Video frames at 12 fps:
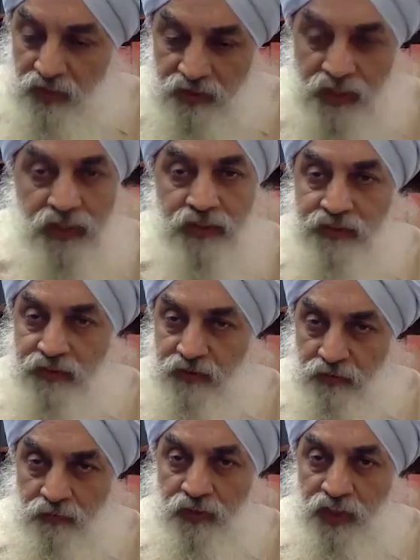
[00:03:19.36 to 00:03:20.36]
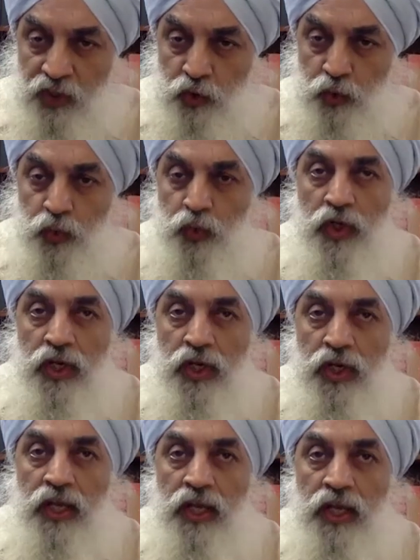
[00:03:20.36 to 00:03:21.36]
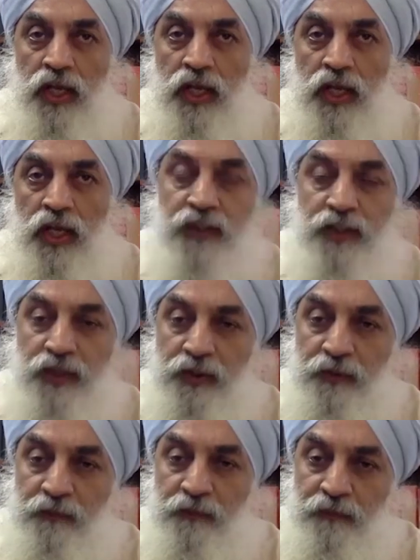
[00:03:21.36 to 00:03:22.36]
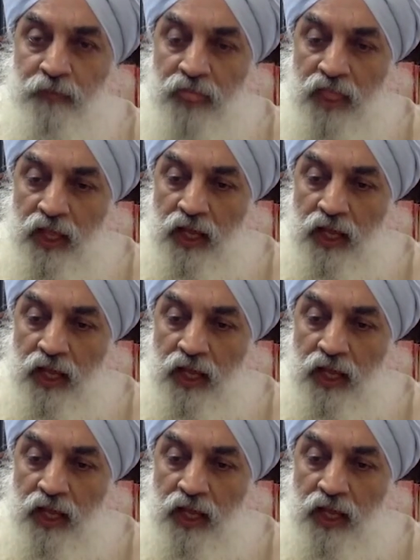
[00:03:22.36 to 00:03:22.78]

that is uh, very true. In fact, um,